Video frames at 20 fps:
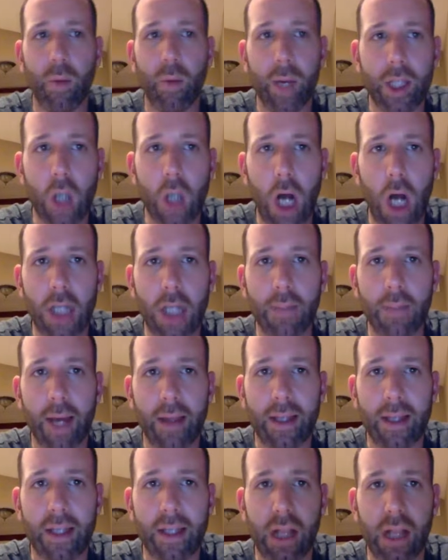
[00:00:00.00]
talked about
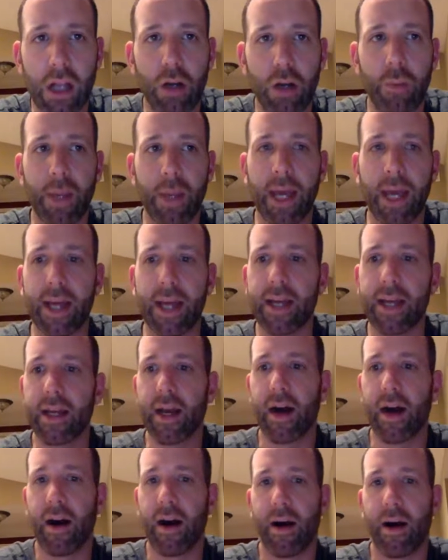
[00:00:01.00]
this a little bit
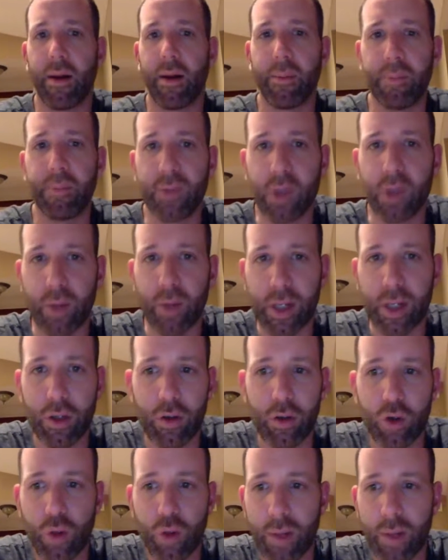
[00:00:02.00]
during your
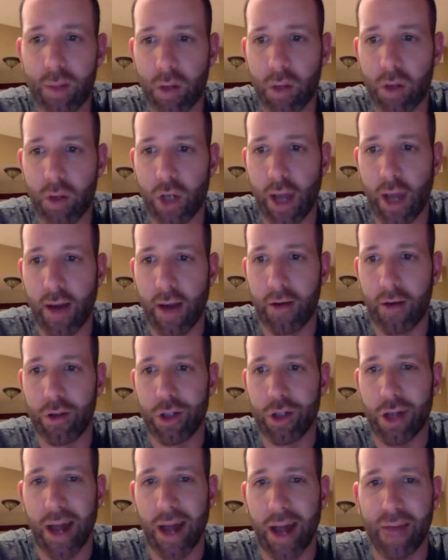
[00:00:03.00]
Dream Year Challenge
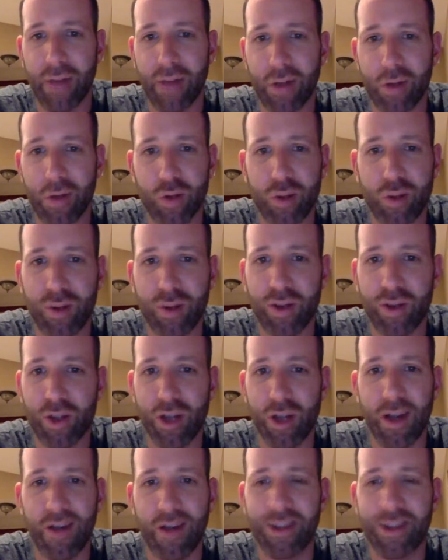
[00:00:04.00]
and after your Dream Year
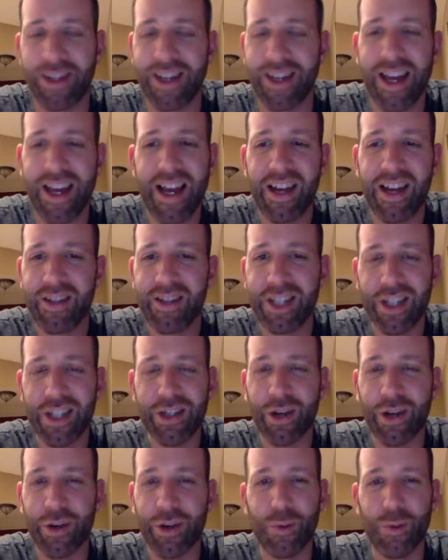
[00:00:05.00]
Challenge, and we just
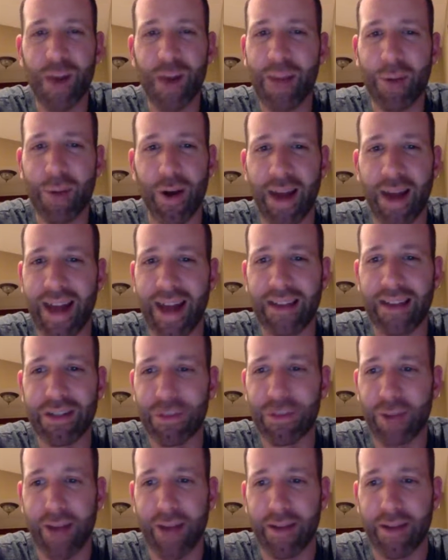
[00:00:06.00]
couldn't wrap our heads
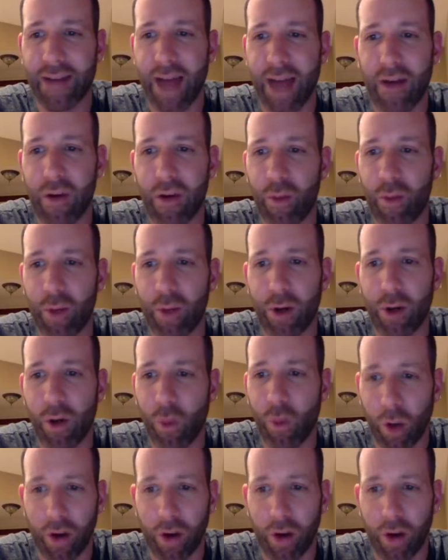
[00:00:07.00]
around how it would all work,